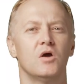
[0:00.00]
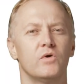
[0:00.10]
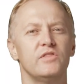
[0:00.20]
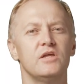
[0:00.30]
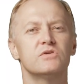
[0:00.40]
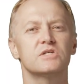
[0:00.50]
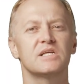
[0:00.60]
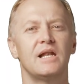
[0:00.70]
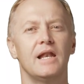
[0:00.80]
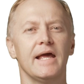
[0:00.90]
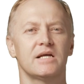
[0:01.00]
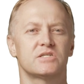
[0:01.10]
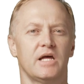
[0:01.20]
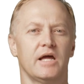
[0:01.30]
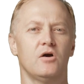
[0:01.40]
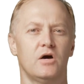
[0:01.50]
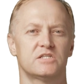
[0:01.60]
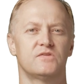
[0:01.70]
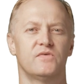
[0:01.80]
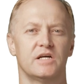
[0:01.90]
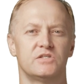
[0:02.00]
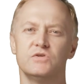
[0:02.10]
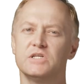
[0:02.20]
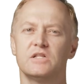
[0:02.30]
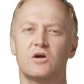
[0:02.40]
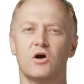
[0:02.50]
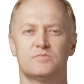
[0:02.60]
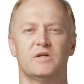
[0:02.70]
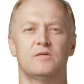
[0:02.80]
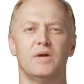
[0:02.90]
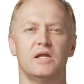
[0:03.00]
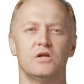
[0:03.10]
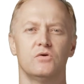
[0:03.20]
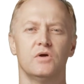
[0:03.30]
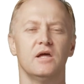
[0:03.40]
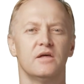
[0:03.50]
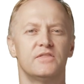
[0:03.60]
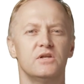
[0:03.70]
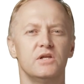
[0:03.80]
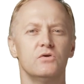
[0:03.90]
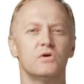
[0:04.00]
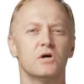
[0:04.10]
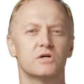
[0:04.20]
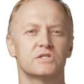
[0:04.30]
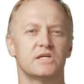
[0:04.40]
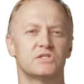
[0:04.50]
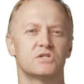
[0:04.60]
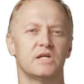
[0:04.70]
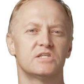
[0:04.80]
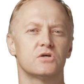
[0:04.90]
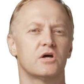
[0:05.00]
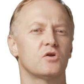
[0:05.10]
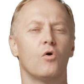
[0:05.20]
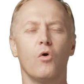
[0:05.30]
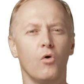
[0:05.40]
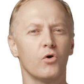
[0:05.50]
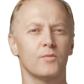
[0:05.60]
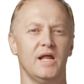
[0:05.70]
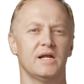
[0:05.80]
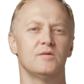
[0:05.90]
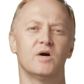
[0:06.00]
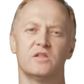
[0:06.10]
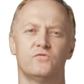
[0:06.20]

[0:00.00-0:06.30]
When the user selects a cast device using the cast button menu, the new cast session is started automatically by